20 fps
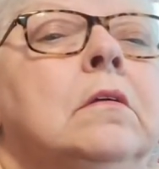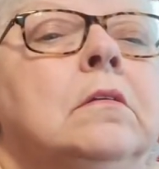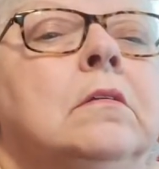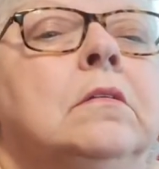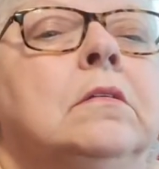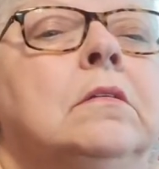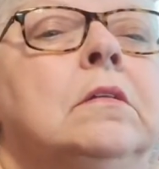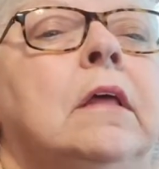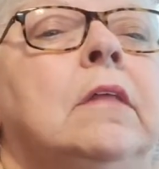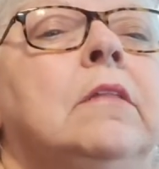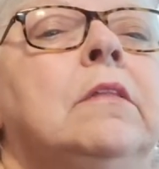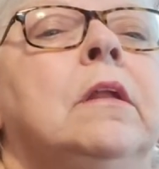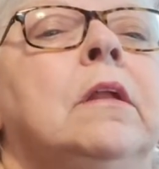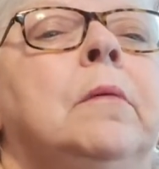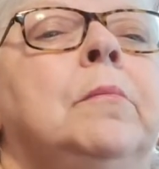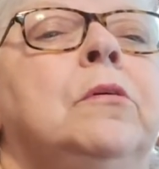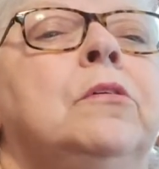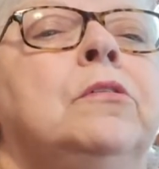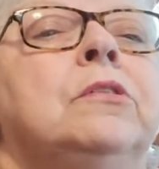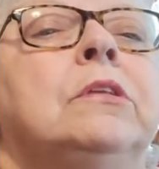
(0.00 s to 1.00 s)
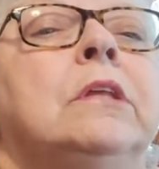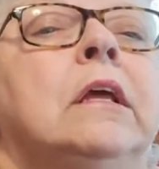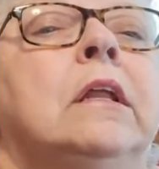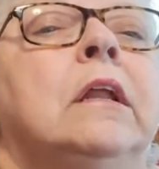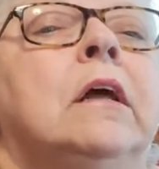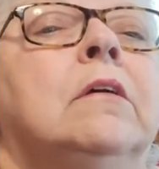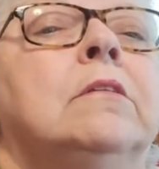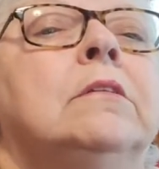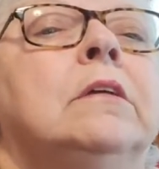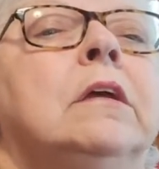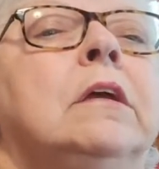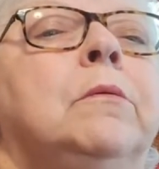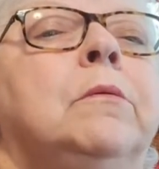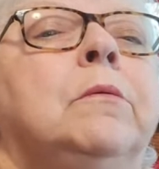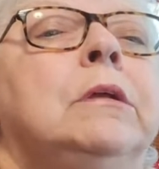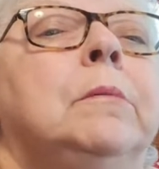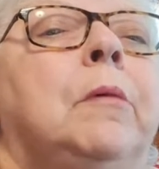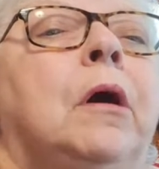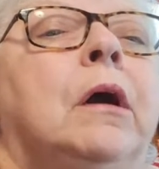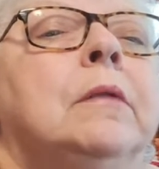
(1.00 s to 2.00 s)
Say the numbers and I'll tell you
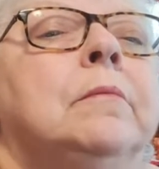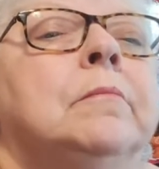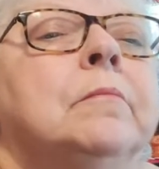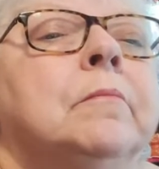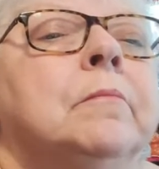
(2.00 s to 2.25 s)
what you bought.